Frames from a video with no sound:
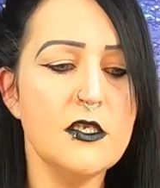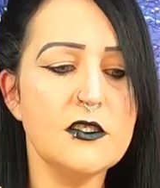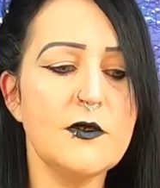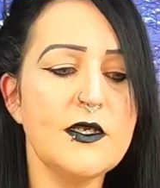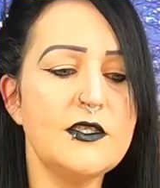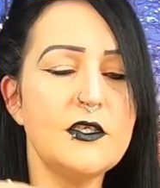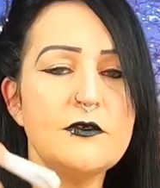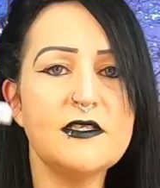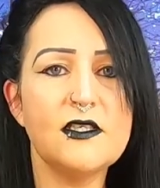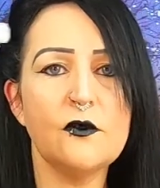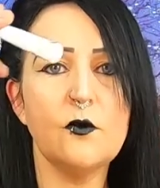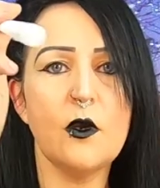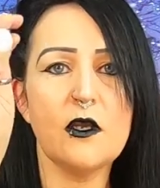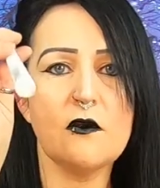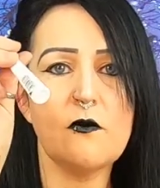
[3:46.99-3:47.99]
so I do
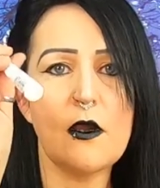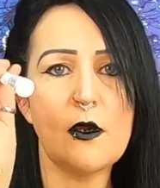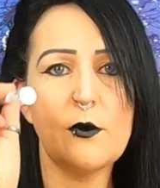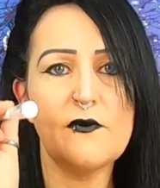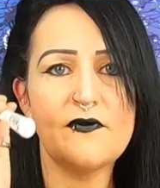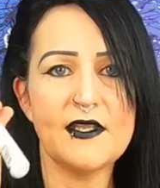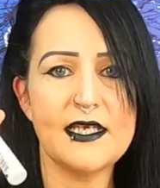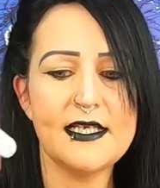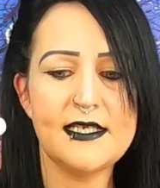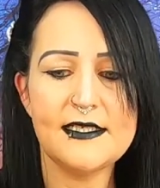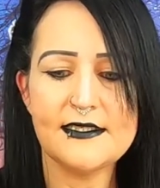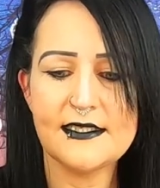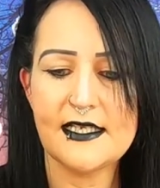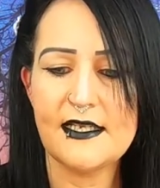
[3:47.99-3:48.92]
still work well with these.